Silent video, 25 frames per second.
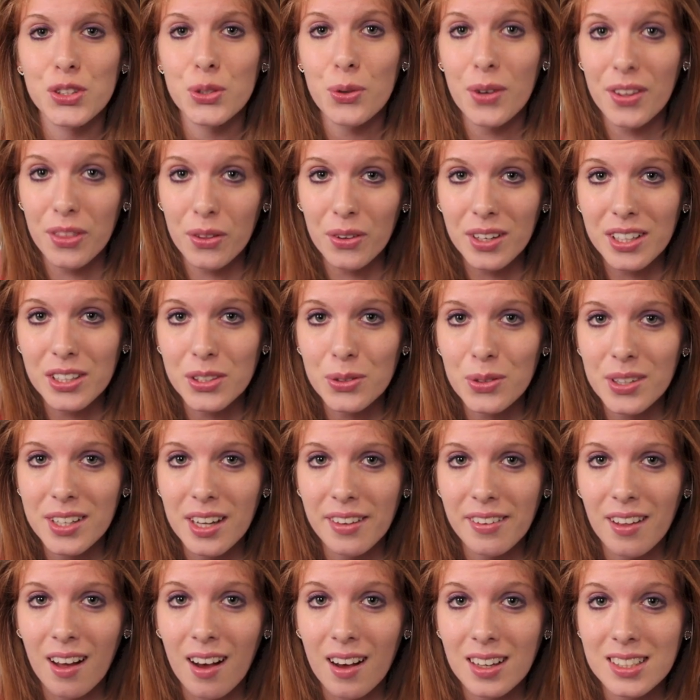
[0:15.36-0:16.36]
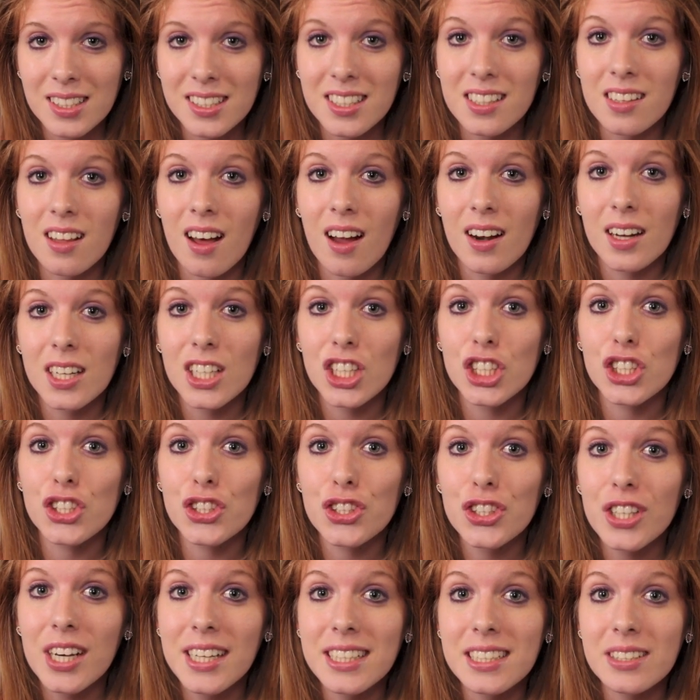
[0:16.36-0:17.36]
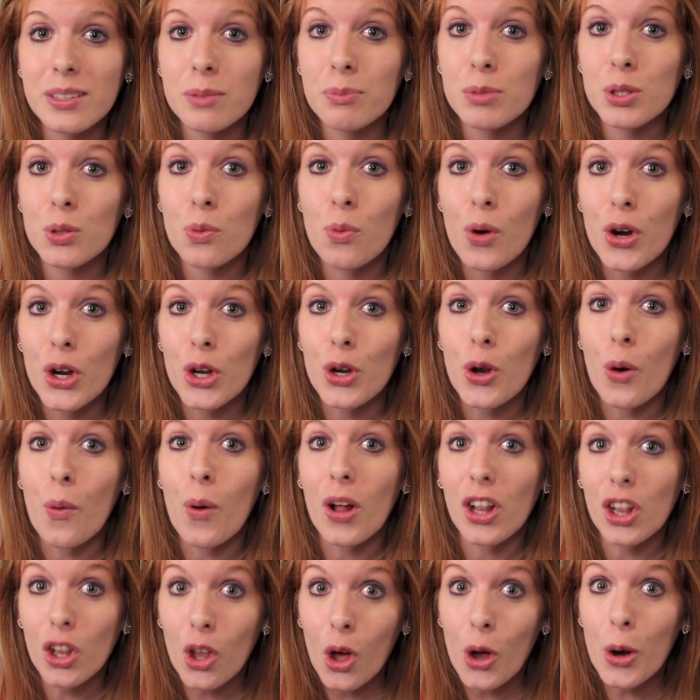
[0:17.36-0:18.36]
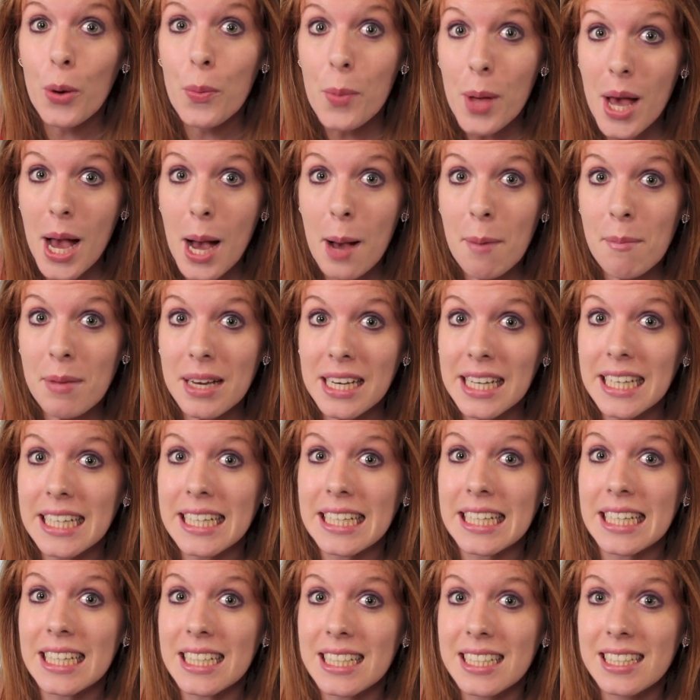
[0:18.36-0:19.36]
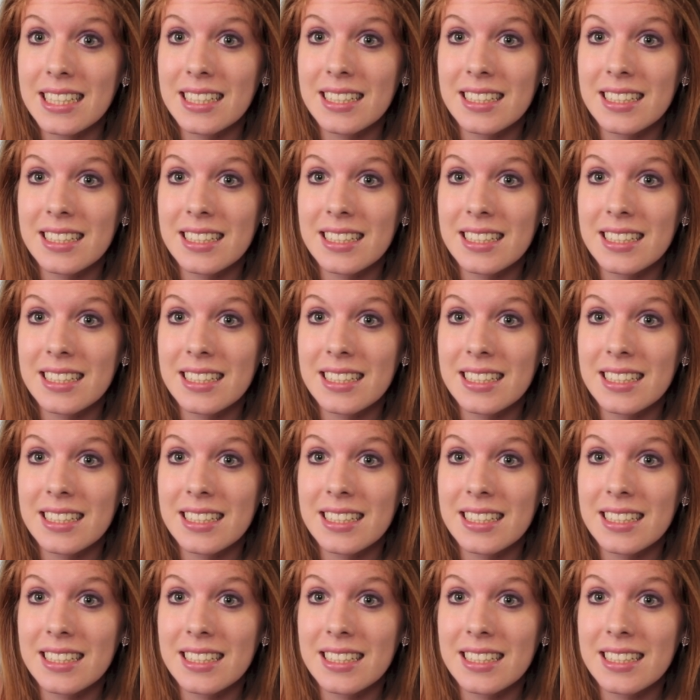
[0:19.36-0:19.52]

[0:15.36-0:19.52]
So I thought I'd do another Ask Alanna because you guys seem to want to know a lot about me.